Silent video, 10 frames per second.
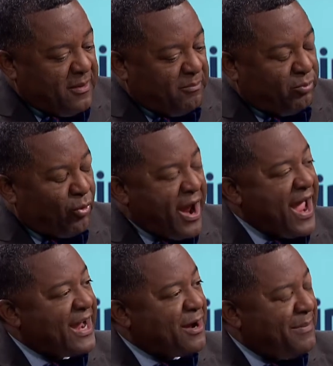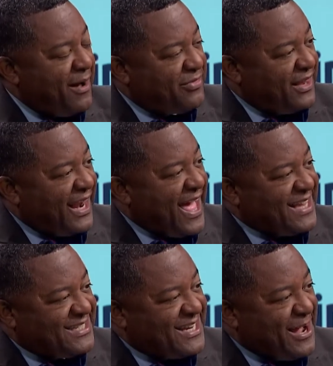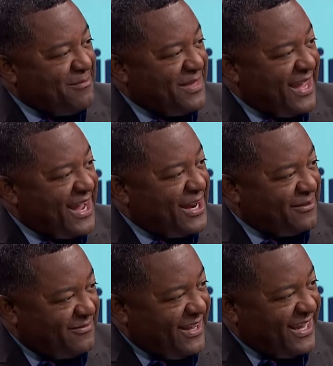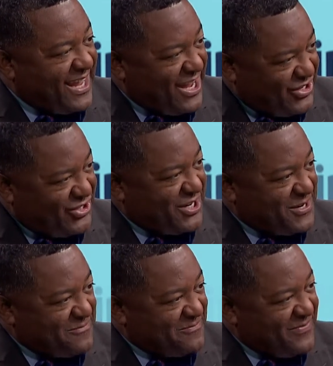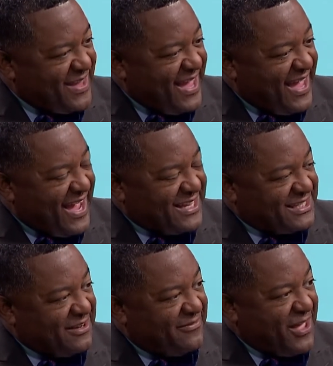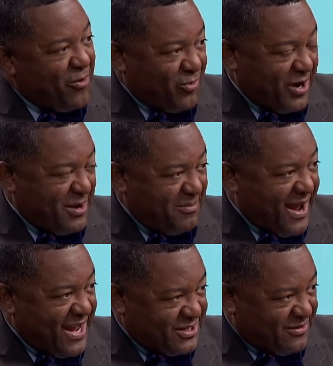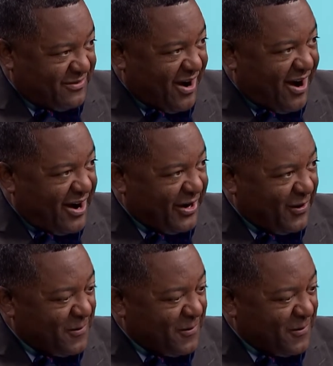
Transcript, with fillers: brag about the last time they had a vacation as if that were a badge of honor.